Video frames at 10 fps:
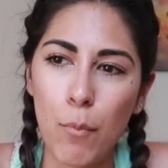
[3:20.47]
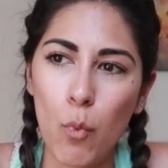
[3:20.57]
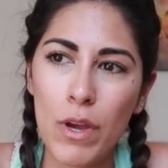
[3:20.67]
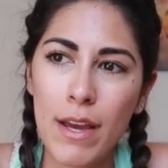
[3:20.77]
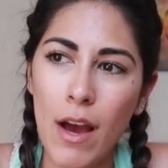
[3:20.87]

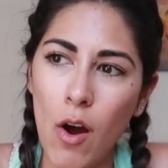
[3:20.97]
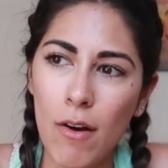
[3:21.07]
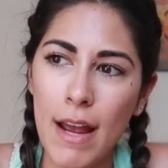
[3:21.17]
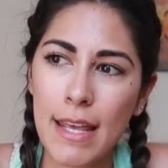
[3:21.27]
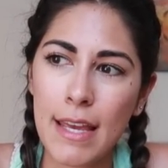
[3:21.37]
we
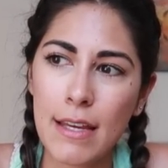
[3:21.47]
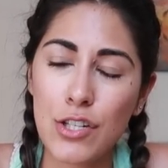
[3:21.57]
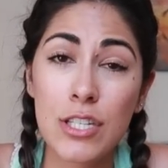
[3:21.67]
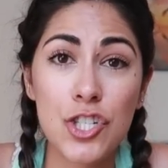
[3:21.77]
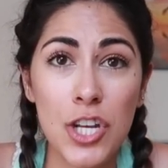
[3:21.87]
already
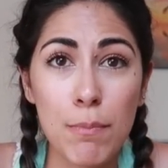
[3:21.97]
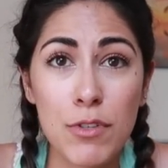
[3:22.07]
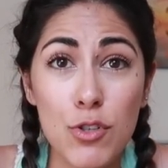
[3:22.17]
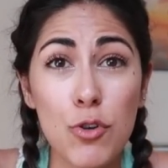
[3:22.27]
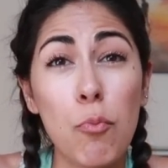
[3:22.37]

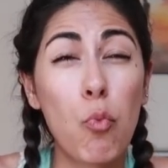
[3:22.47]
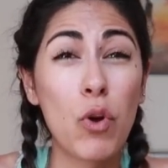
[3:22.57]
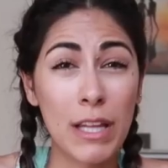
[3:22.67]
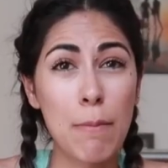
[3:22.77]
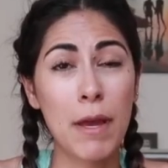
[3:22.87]
shipped two
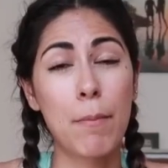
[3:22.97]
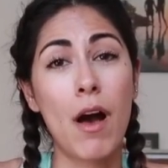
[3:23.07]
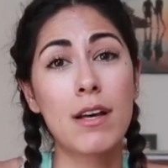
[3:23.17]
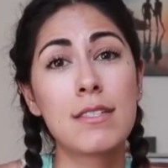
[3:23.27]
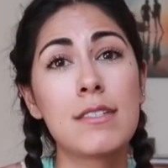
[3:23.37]
really big
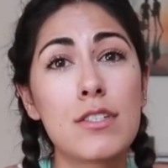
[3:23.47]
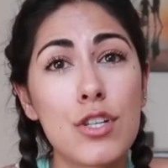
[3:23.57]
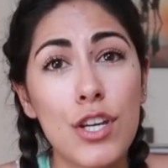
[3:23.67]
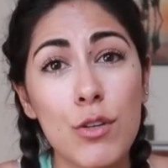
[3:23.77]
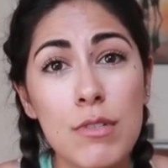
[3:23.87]
boxes
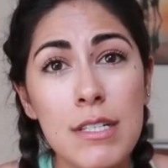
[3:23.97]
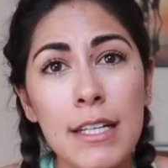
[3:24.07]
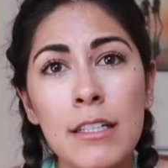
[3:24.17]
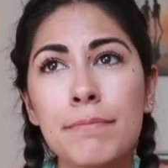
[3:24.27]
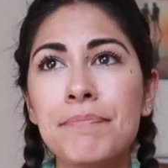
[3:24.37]
to
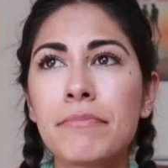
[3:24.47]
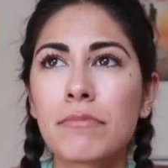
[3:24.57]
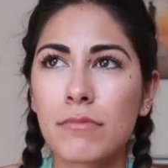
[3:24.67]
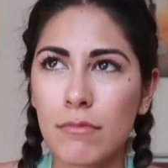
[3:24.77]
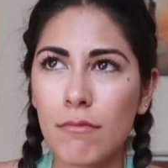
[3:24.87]
Houston
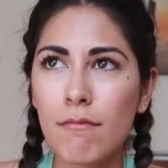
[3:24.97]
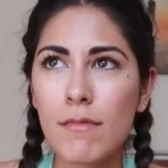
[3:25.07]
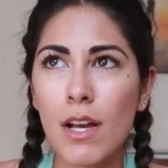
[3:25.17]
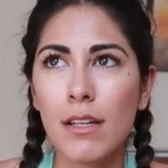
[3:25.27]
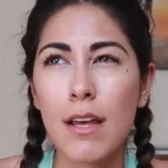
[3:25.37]

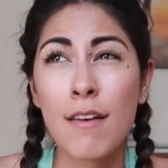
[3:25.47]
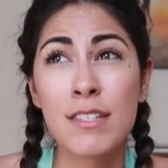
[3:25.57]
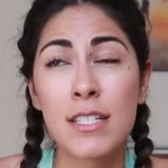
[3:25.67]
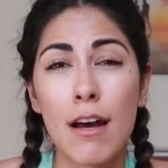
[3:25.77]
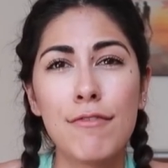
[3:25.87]
of
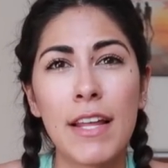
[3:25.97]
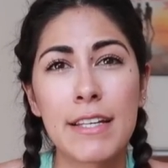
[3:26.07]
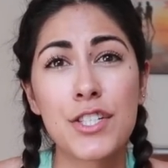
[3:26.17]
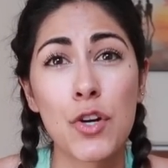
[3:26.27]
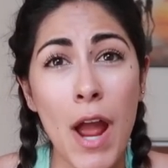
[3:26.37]
stuff
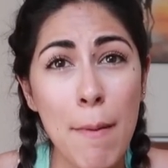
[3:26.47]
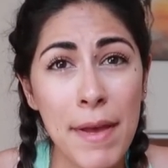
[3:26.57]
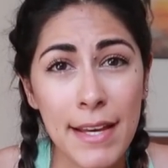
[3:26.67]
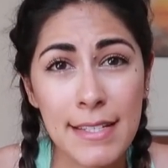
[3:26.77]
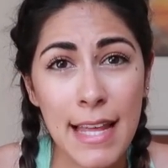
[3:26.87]
like
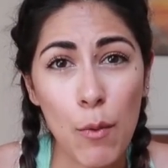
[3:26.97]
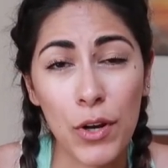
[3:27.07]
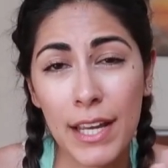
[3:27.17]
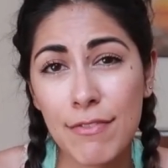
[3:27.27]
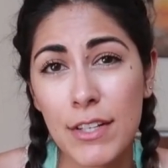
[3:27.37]
ceramics that
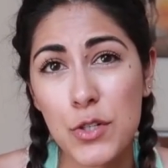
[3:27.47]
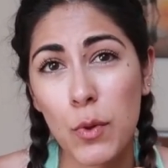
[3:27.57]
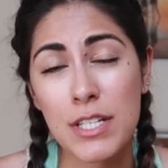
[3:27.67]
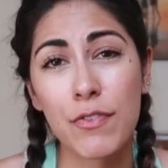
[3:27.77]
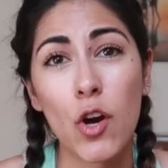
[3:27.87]
were gifted
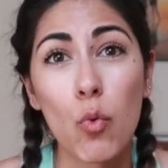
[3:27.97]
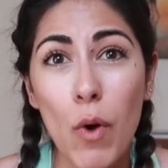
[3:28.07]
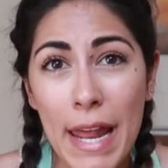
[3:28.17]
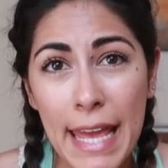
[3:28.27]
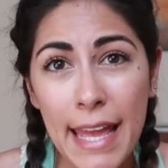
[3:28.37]
to us for our
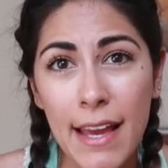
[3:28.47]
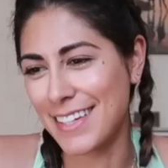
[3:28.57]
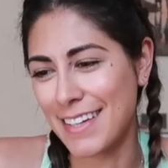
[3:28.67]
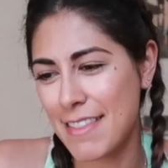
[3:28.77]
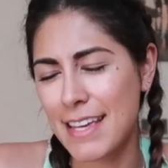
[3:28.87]

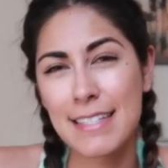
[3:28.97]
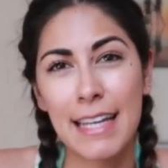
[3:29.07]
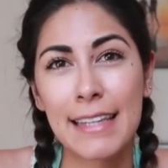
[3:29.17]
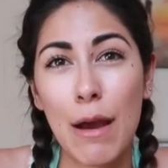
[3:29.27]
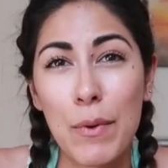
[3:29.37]
wedding, things
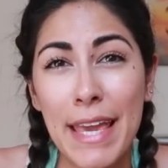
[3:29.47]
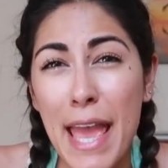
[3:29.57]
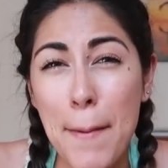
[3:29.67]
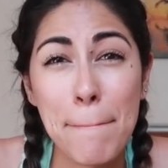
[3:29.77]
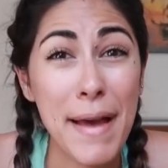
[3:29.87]
like that we
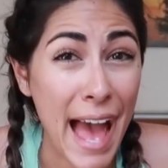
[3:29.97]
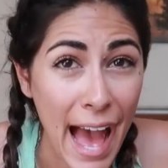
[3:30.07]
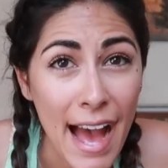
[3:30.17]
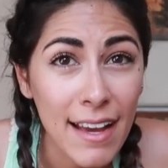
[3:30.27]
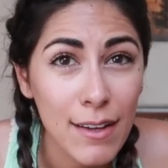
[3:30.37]
can't
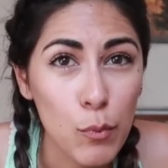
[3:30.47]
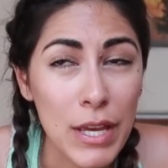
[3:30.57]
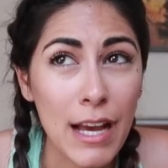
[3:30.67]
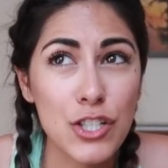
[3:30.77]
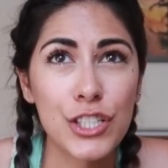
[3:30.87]
pack.
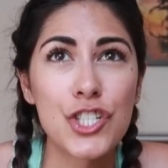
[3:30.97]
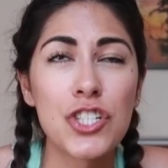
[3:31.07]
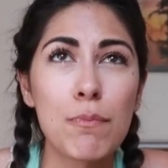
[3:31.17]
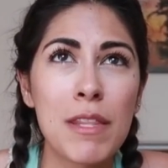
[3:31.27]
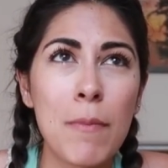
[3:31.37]
We actually
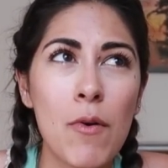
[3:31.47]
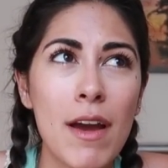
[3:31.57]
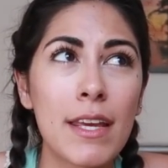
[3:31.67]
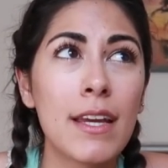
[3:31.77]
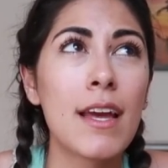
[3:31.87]
shipped them
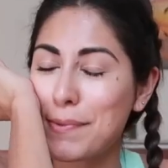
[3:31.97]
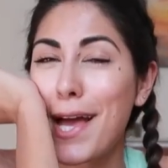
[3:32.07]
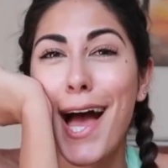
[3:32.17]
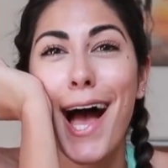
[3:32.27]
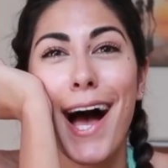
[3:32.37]
already.
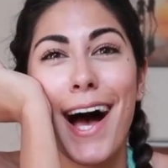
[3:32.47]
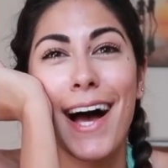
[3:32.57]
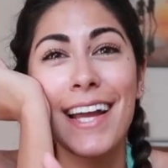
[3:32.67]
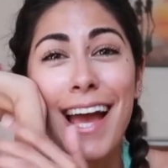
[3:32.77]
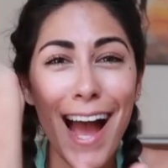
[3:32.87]

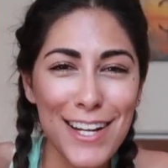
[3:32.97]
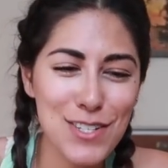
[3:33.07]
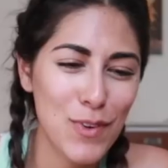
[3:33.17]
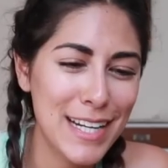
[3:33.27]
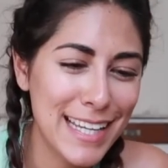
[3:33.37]
Uh, yeah, I
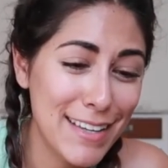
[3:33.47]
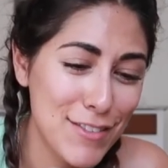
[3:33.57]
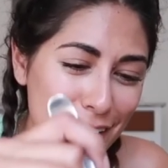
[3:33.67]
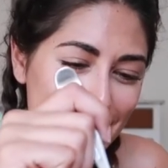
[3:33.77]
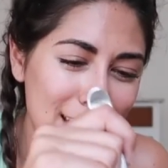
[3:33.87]
just wanted to
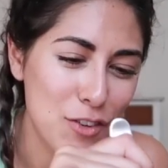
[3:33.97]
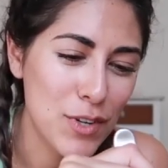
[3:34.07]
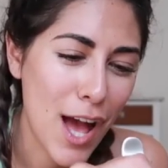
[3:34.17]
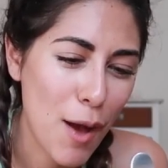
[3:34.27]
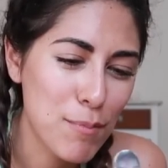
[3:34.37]
give, kind of give you
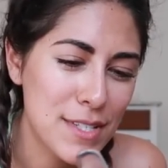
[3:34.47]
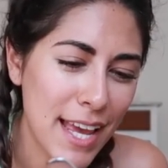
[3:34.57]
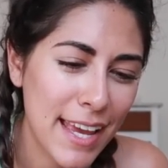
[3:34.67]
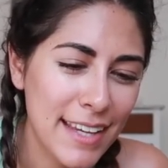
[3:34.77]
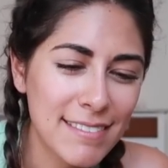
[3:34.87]
an
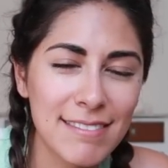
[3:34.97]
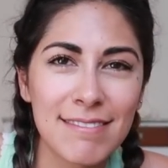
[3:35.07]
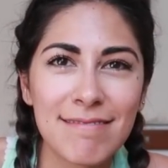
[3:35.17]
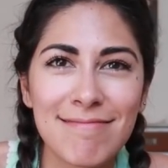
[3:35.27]
update,